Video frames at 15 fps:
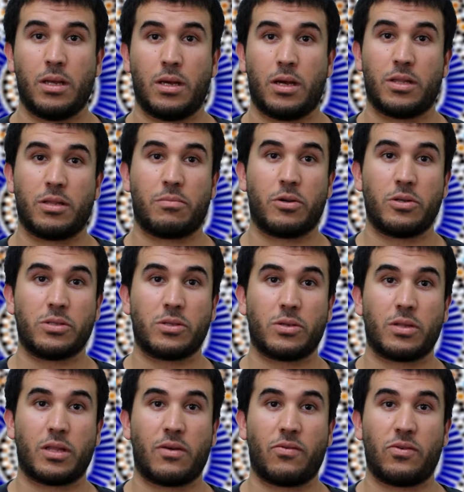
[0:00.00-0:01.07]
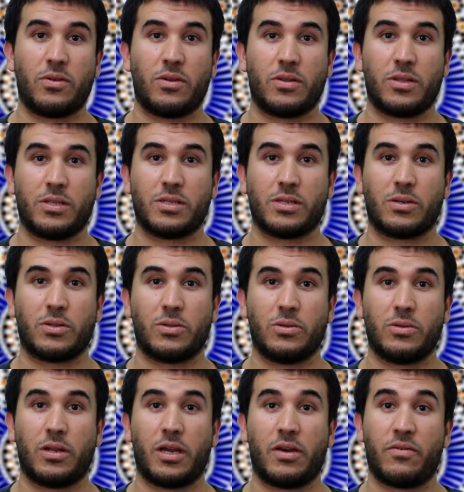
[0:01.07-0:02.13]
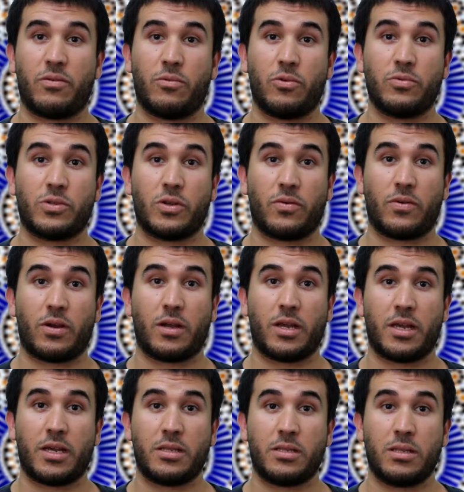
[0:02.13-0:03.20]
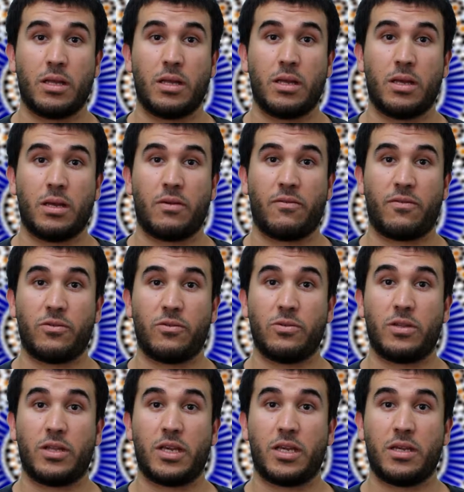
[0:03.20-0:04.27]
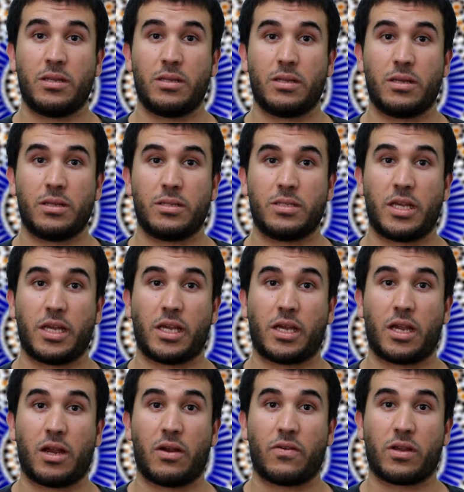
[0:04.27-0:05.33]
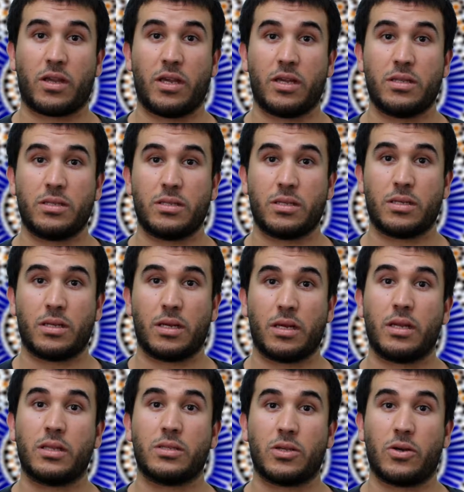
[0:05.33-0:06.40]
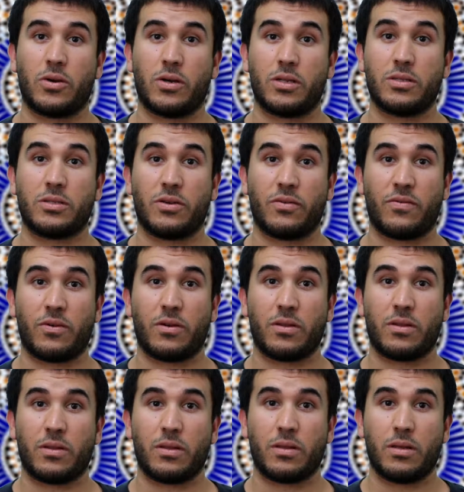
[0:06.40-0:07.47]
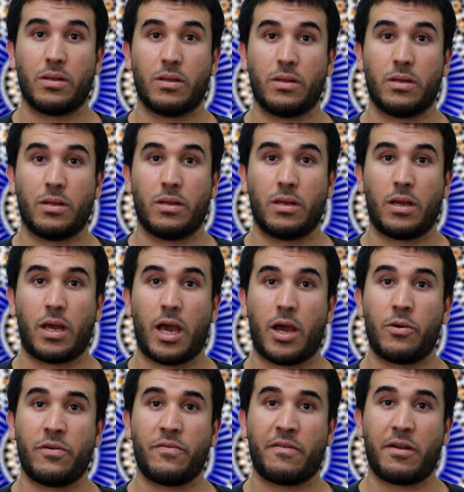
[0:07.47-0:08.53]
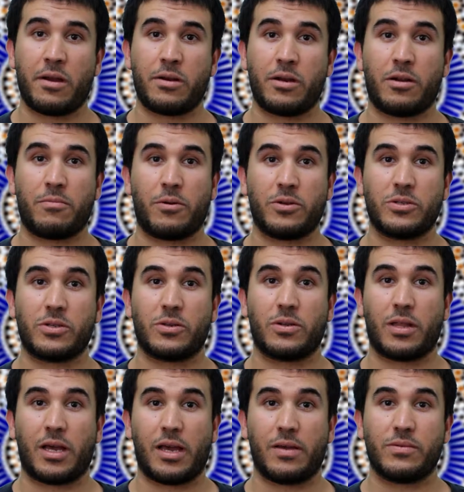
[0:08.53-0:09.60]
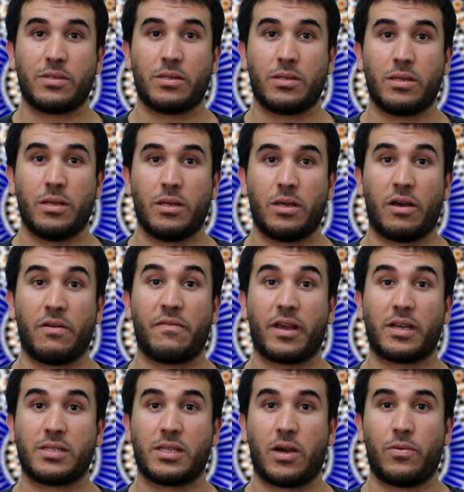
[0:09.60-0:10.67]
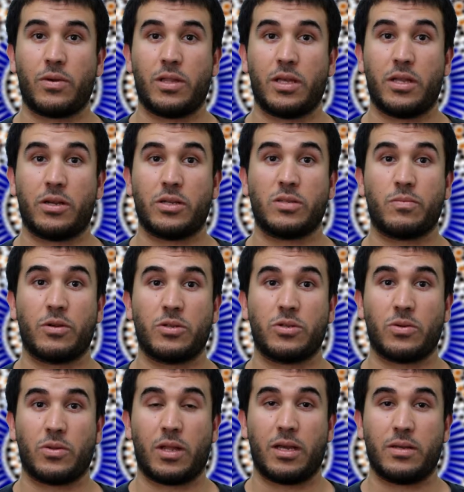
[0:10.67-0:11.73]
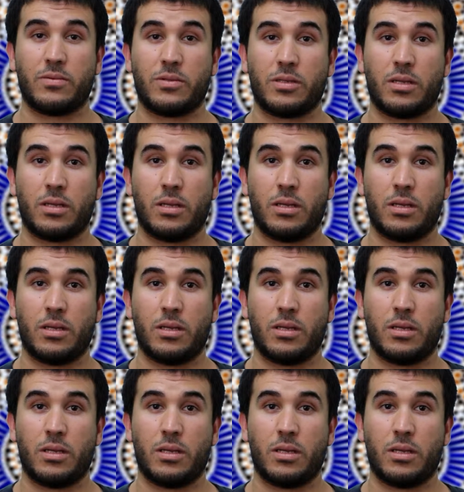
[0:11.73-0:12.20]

On the personal level, these include having roofs over our head, food to eat, taking care of our kids, and so on and so forth. How we fare in our personal lives affects how we lead our spiritual lives.